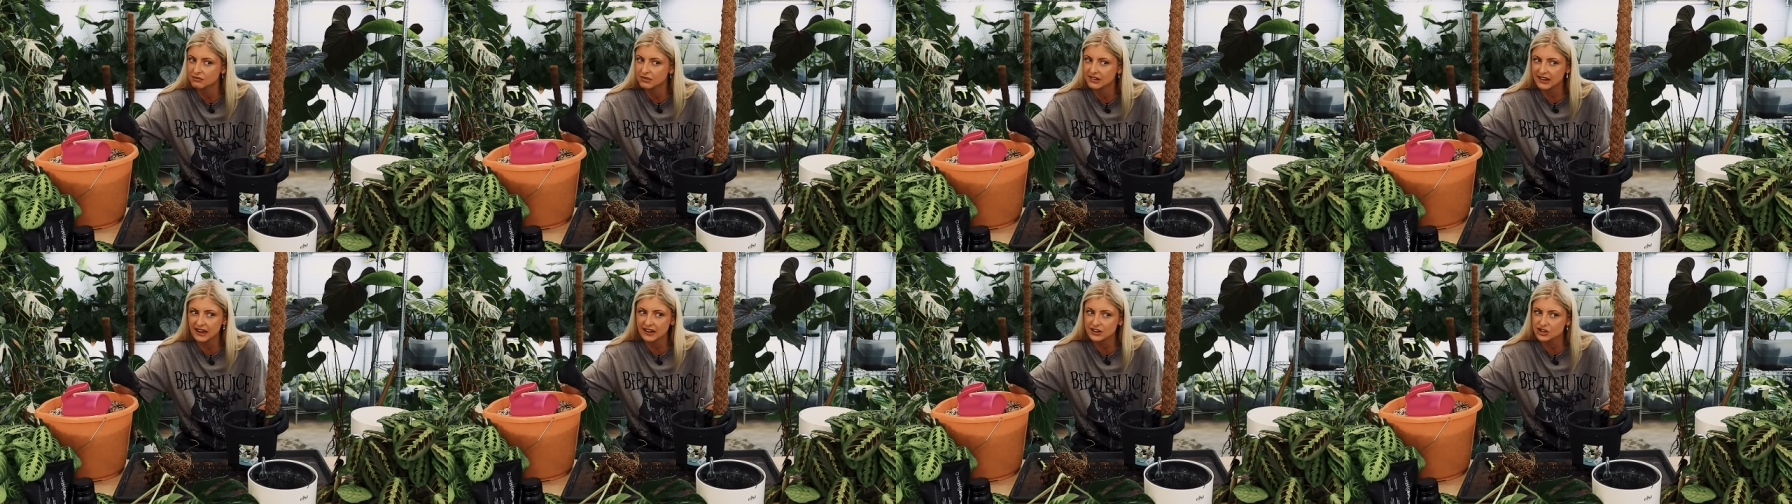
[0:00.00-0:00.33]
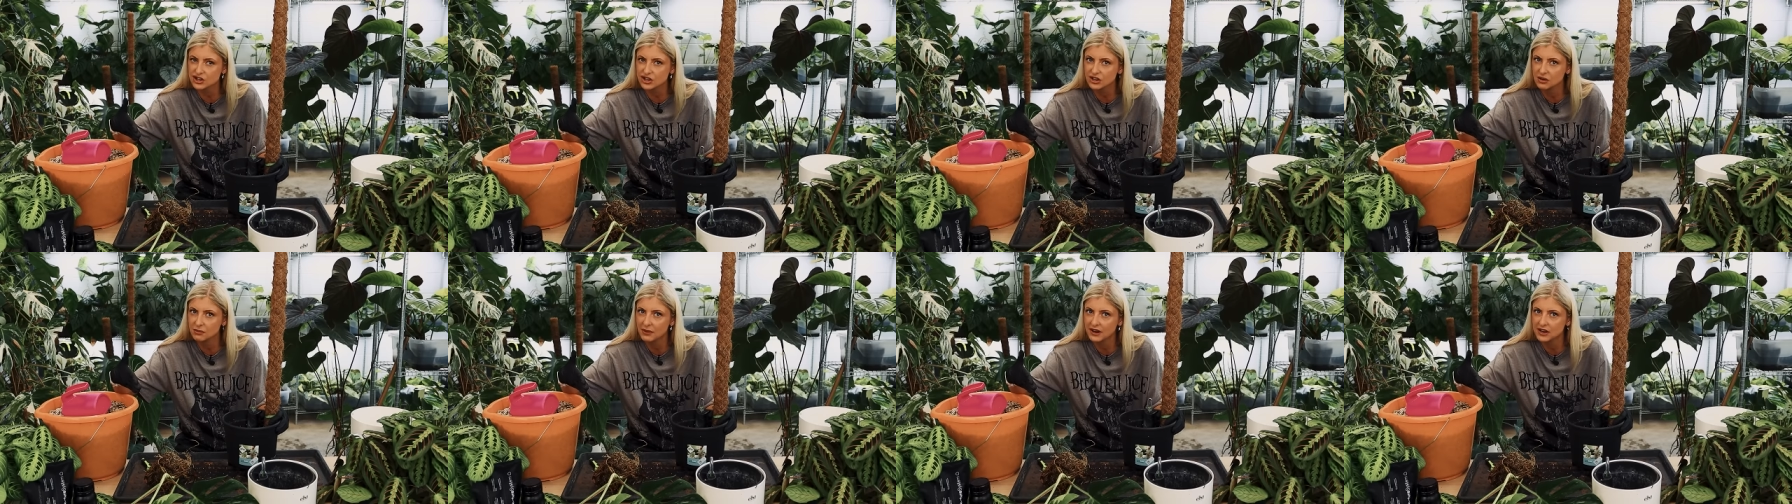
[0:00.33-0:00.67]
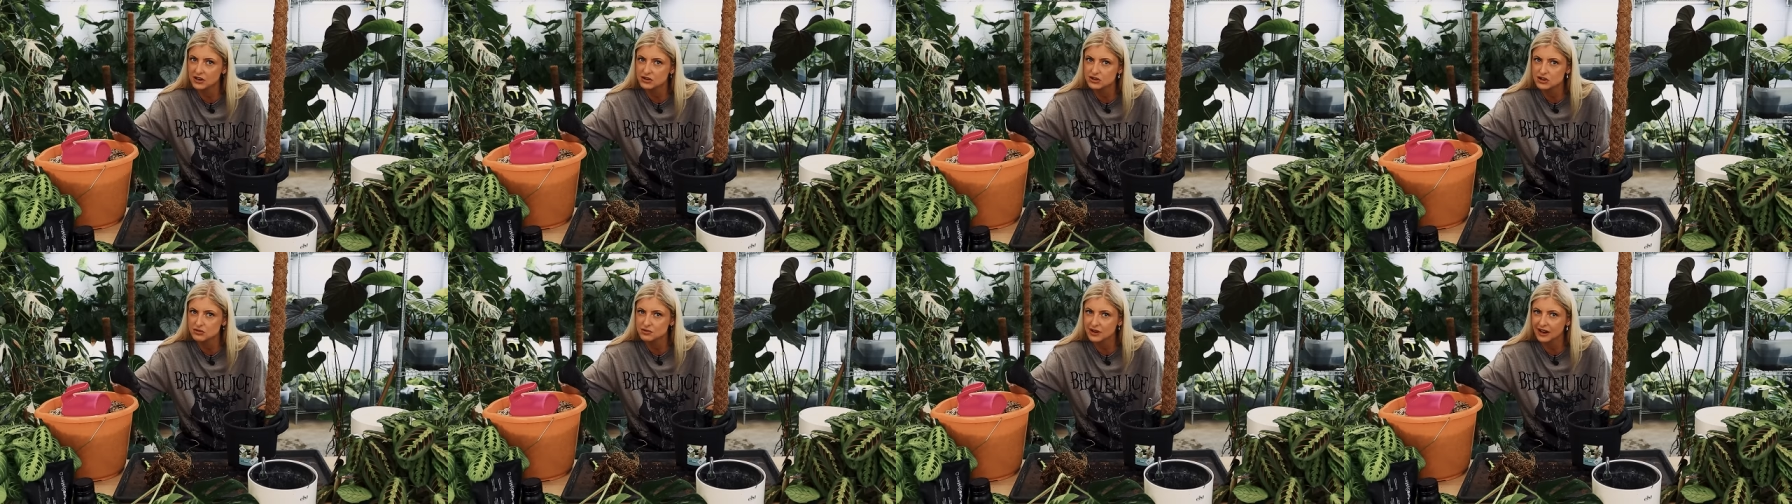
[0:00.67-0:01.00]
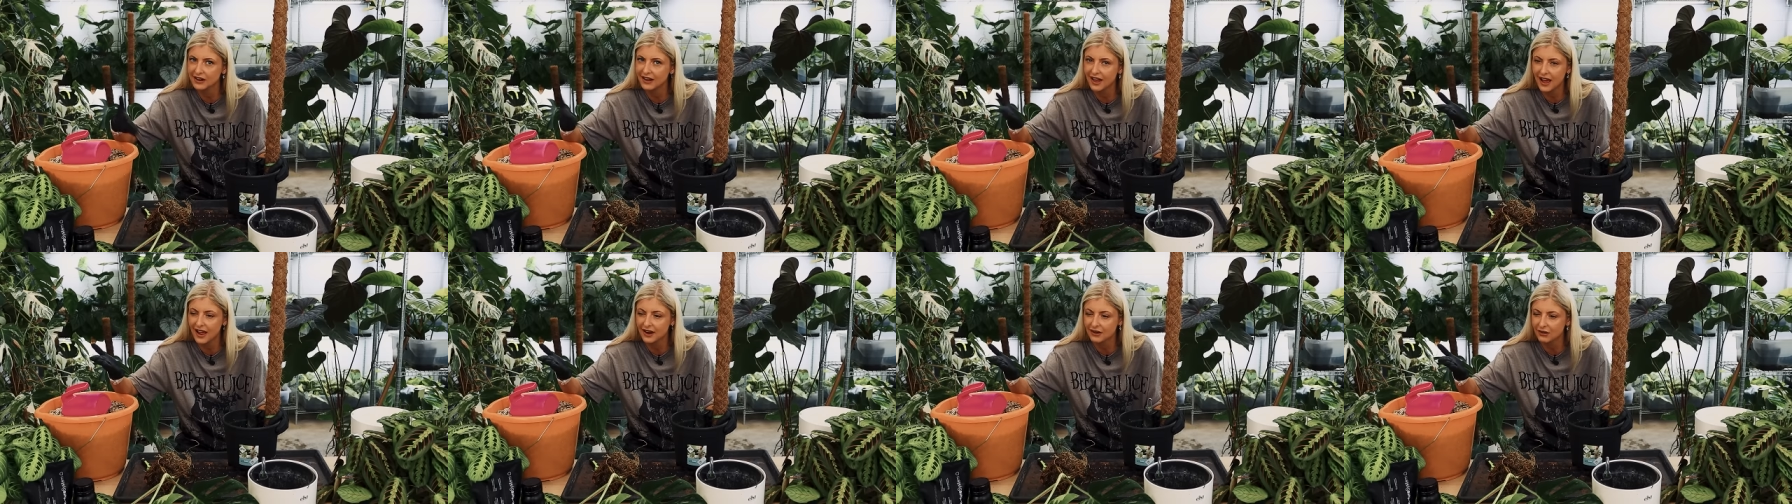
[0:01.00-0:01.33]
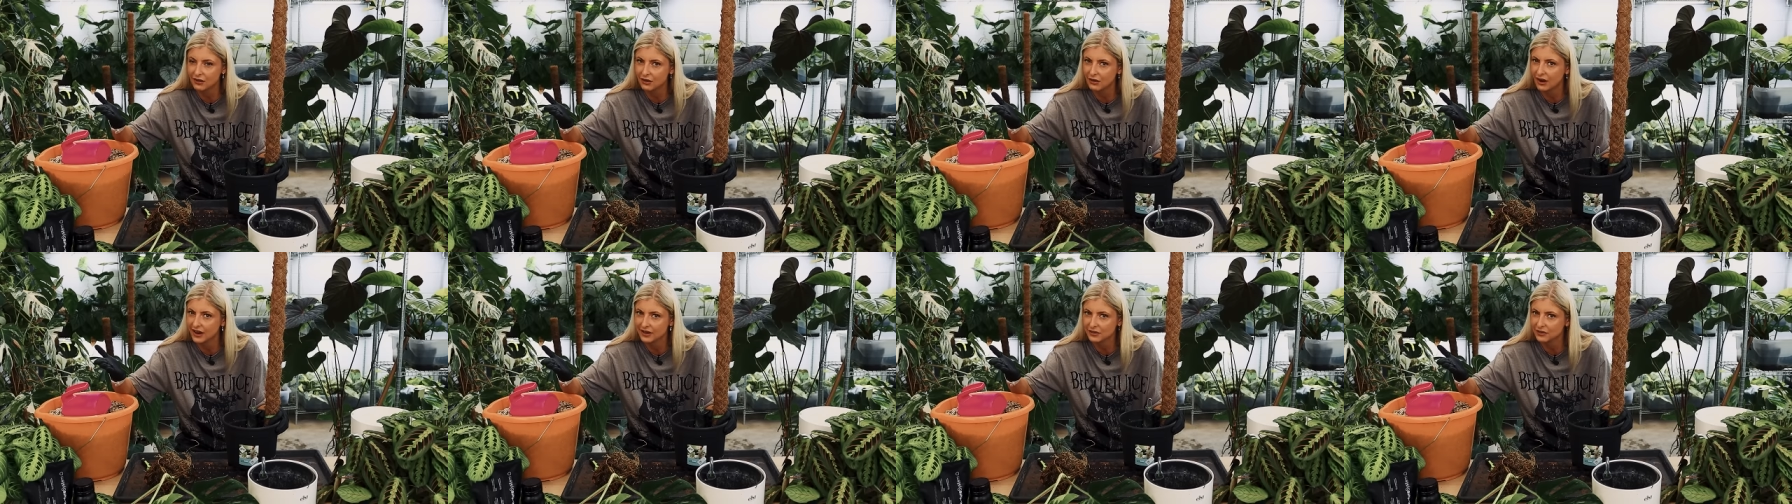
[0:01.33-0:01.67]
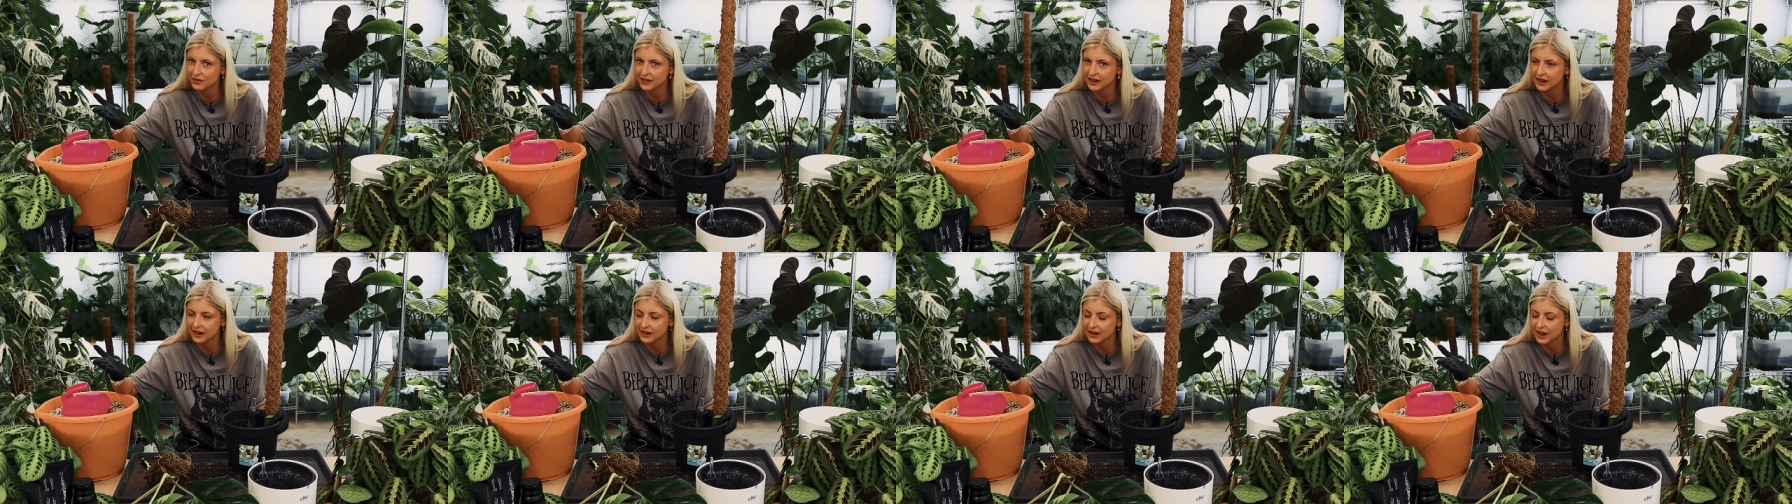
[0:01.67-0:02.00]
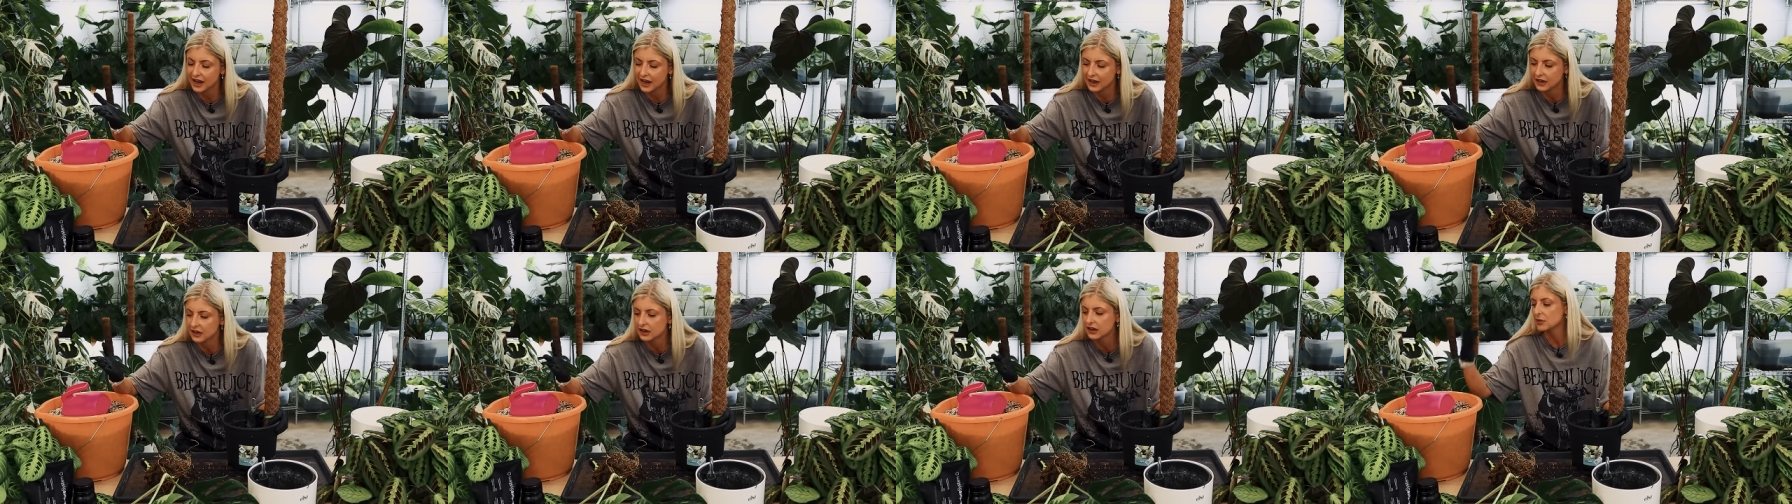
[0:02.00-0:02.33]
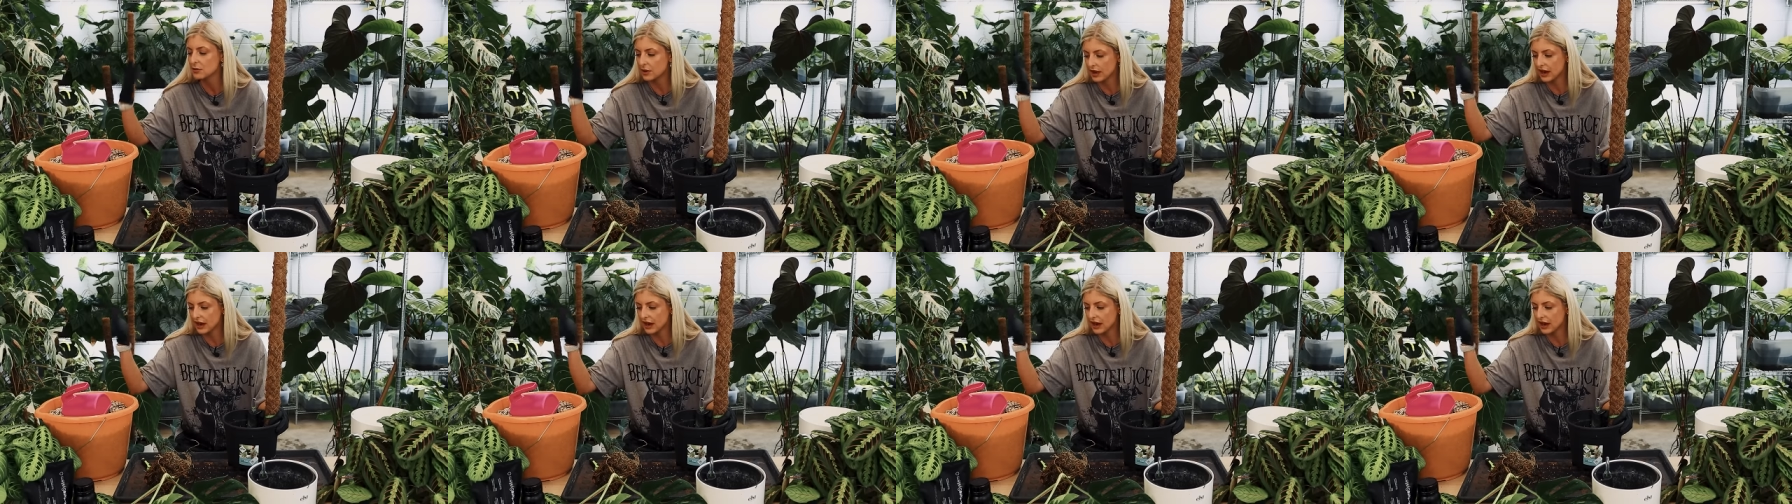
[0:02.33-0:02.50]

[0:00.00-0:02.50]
section on my YouTube channel. I don't know, I don't think I can.